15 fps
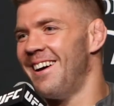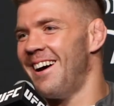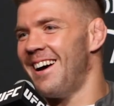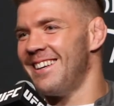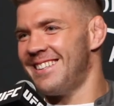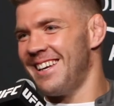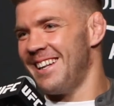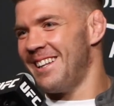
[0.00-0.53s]

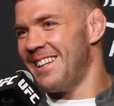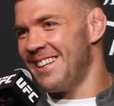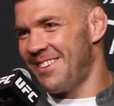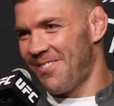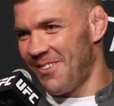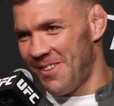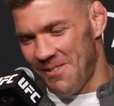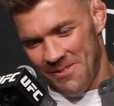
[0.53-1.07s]
I said this
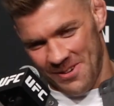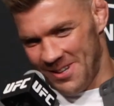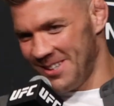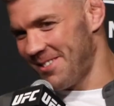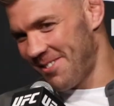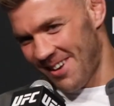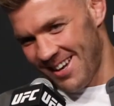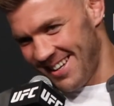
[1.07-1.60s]
for the
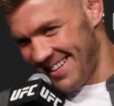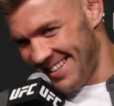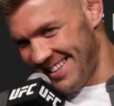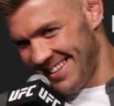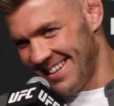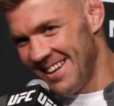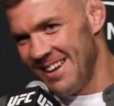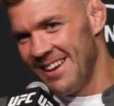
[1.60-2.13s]
first fight.
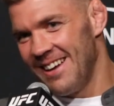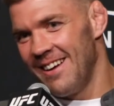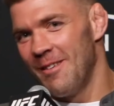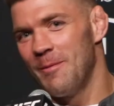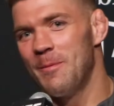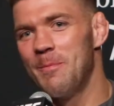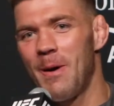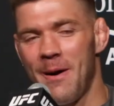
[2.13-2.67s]

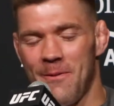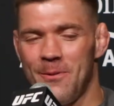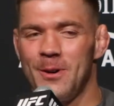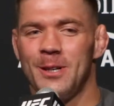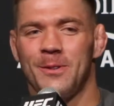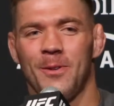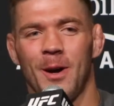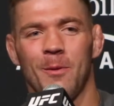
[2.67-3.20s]
My
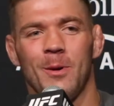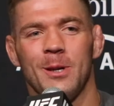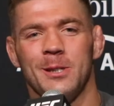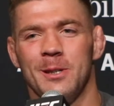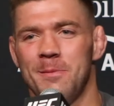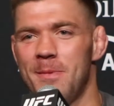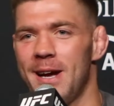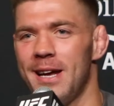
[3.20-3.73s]
first fight was on
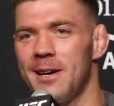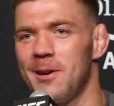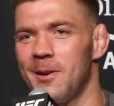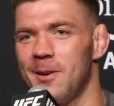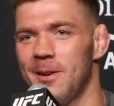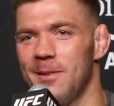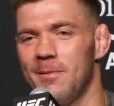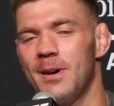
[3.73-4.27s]
the main
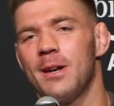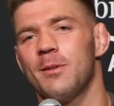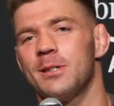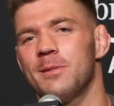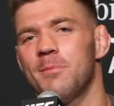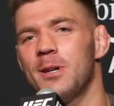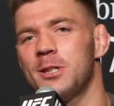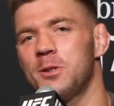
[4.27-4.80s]
card, but it was
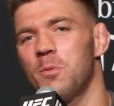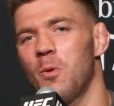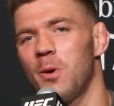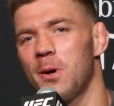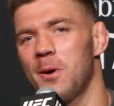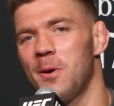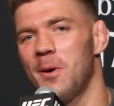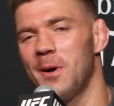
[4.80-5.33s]
a much smaller
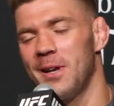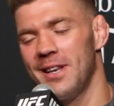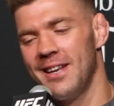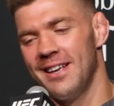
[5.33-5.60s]
card.